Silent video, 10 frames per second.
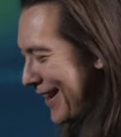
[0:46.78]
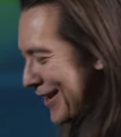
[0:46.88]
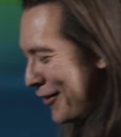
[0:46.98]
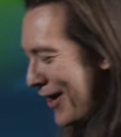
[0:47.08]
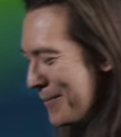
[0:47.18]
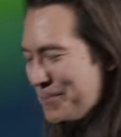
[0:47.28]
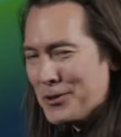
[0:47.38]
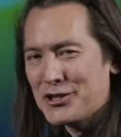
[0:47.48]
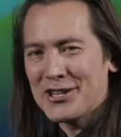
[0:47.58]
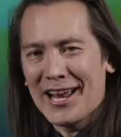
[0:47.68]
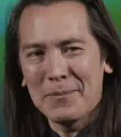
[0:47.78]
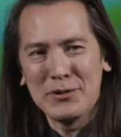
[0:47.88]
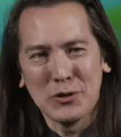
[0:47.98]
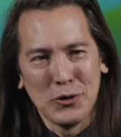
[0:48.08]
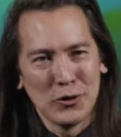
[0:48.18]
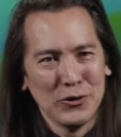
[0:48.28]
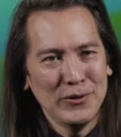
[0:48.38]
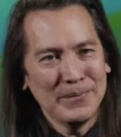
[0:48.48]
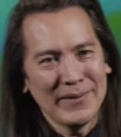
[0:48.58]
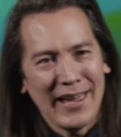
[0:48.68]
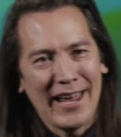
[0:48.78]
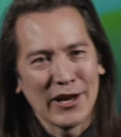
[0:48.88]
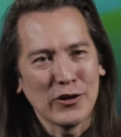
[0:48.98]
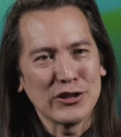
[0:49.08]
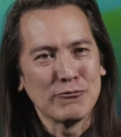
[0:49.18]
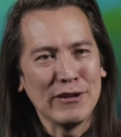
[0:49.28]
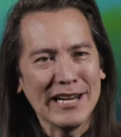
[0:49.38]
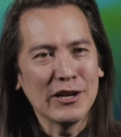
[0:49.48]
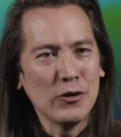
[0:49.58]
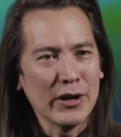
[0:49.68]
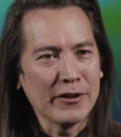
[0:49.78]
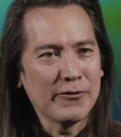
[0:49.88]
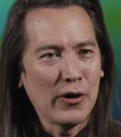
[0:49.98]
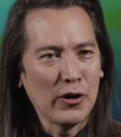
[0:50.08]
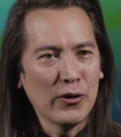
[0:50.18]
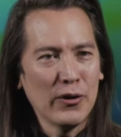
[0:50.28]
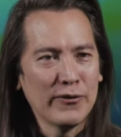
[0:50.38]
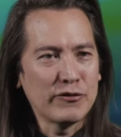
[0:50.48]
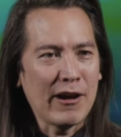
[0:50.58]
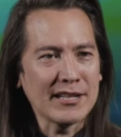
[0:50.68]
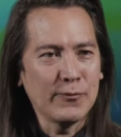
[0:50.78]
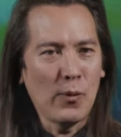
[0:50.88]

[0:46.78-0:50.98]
You know, I put startup into Google, and I got this really annoying photo of attractive